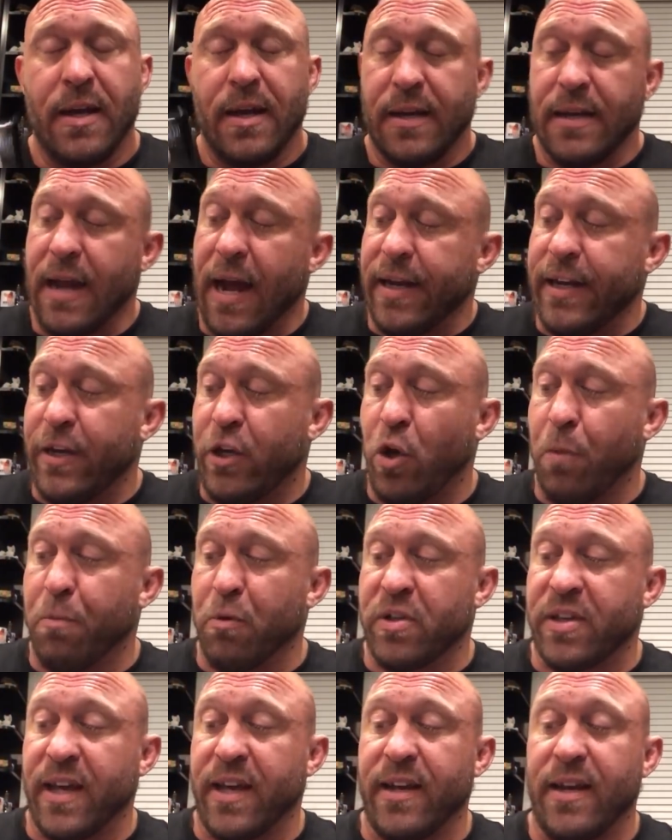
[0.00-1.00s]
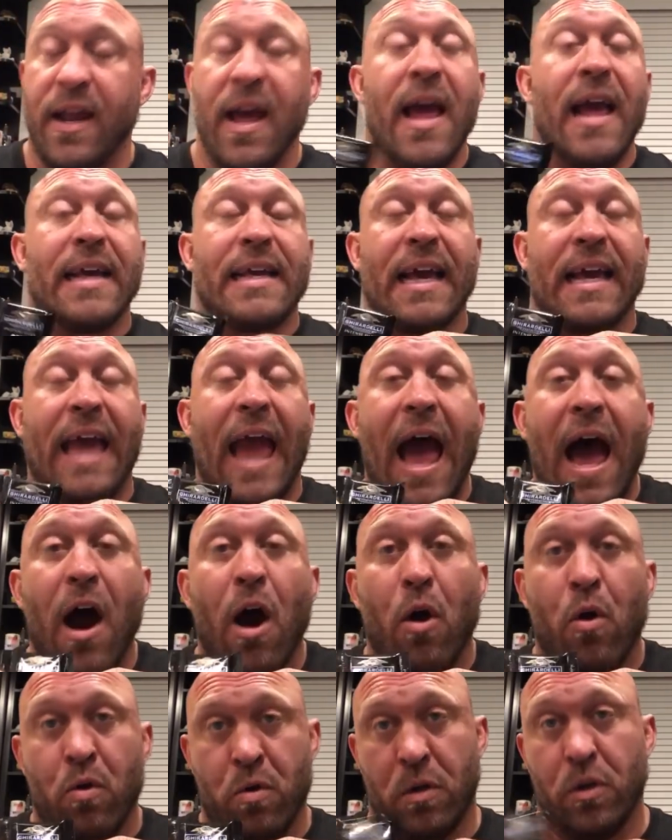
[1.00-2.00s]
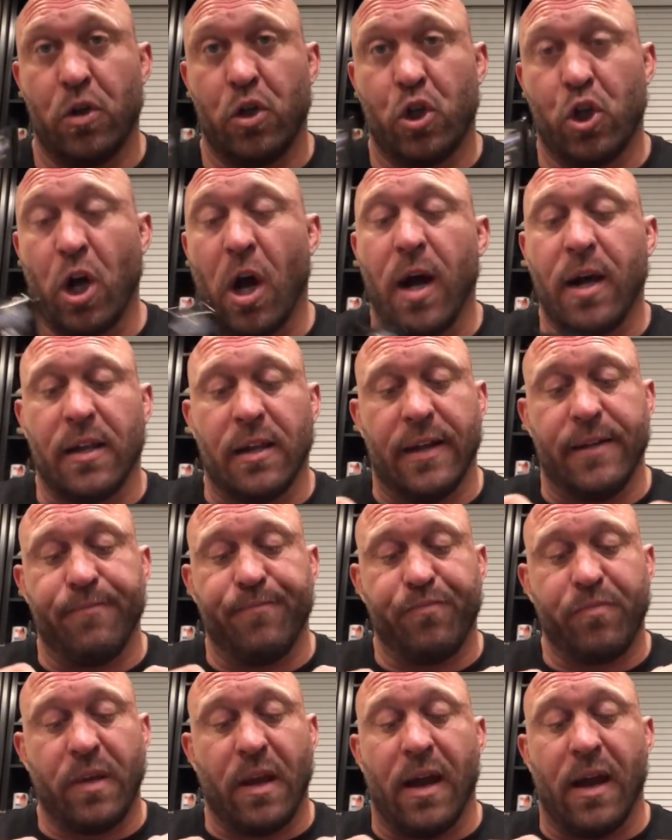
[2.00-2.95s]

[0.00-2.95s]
92% cacao chocolate.